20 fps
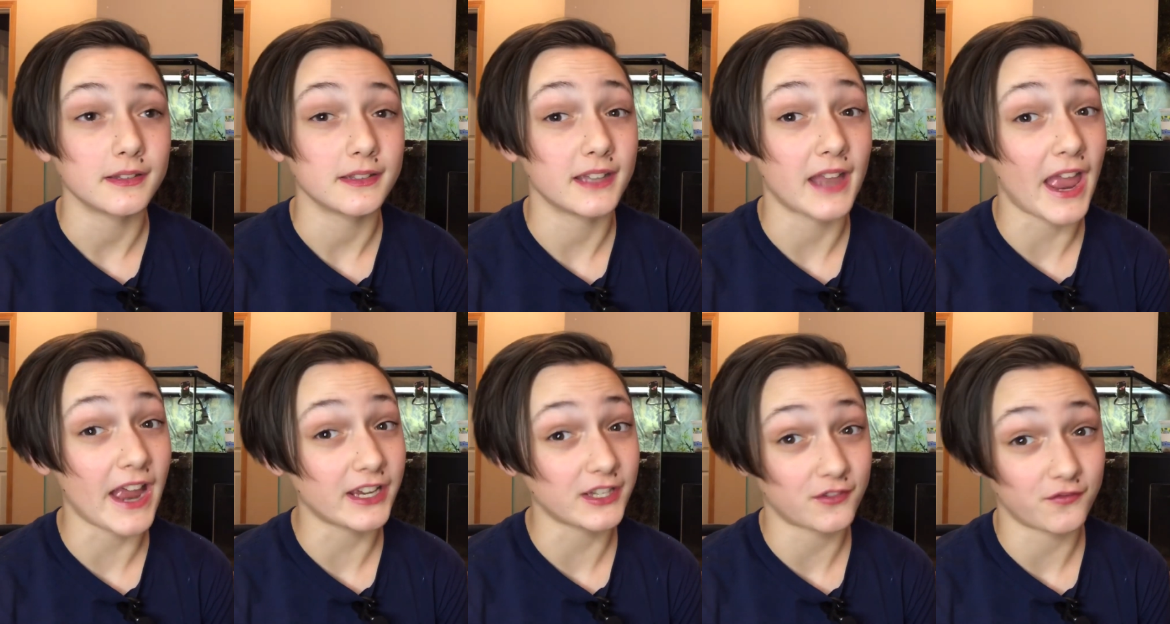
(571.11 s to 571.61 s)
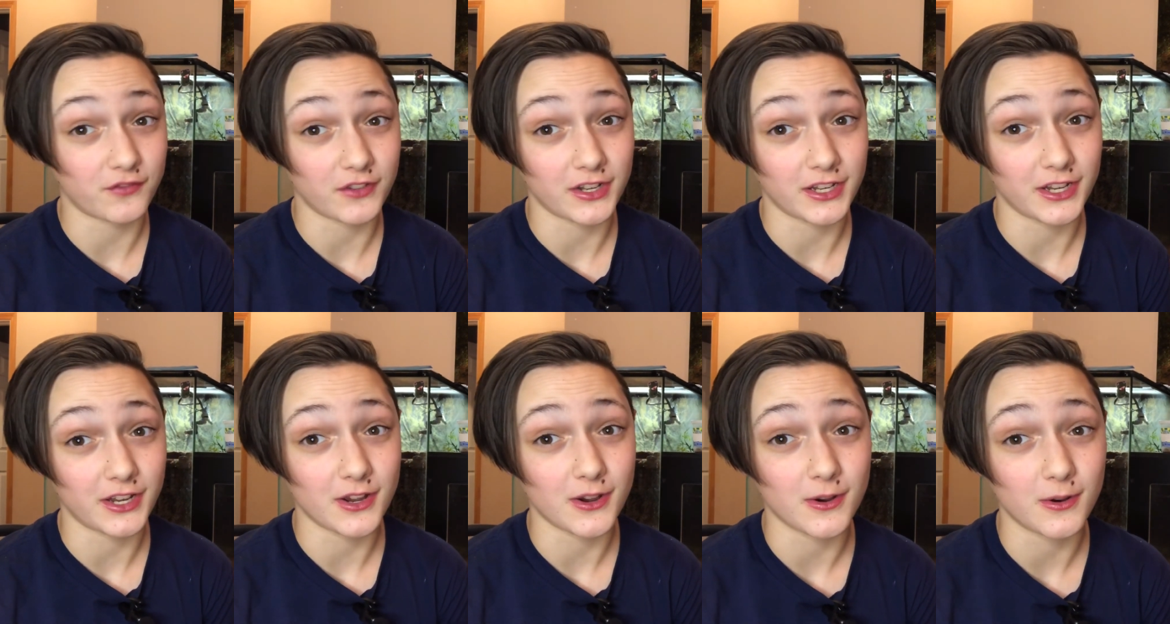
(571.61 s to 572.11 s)
Next
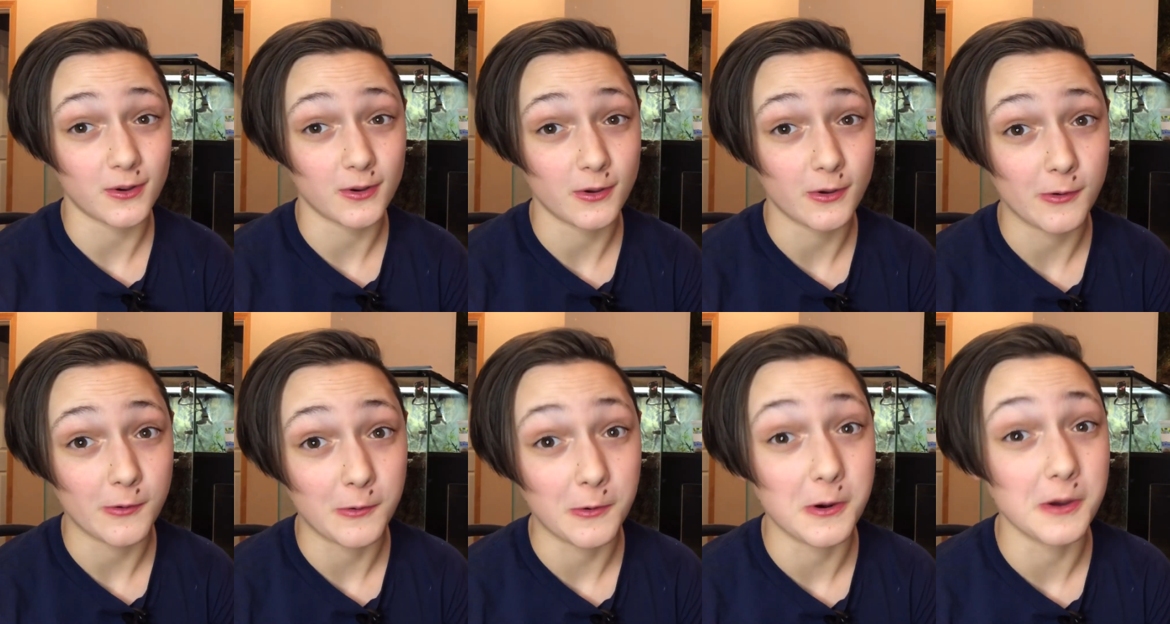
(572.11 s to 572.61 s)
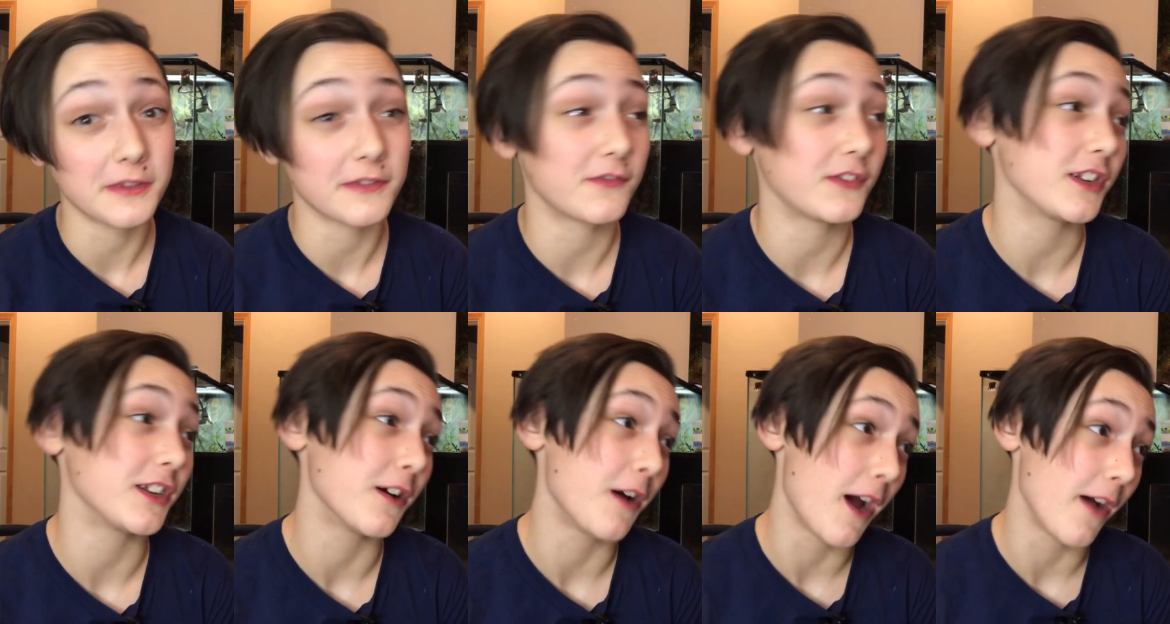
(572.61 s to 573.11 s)
video. Whose
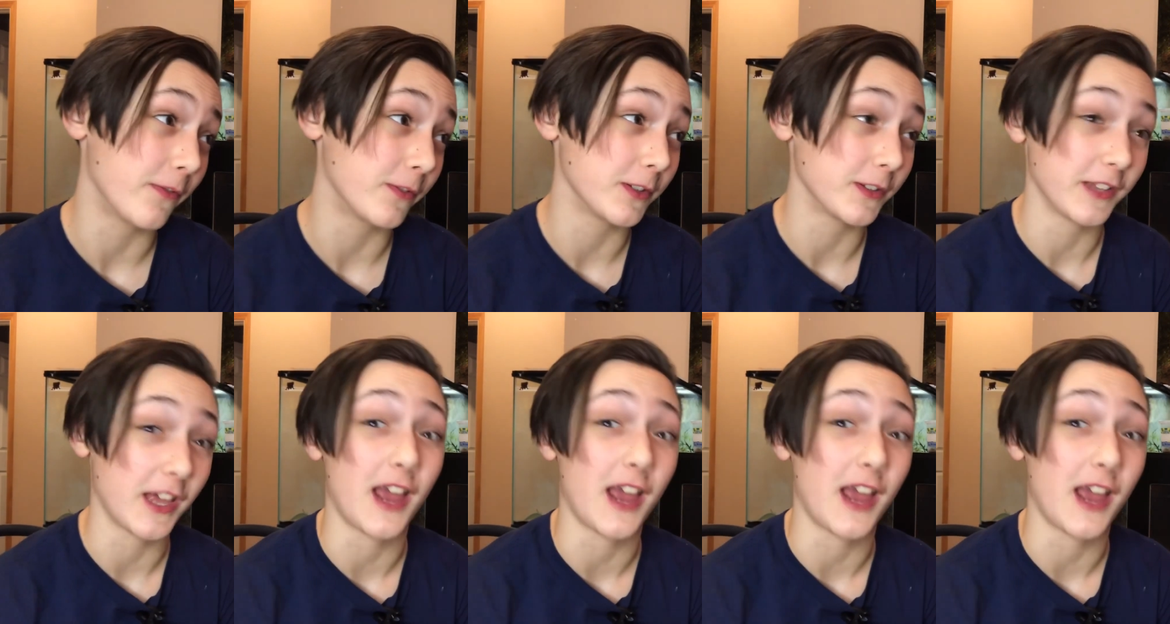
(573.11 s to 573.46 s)
video after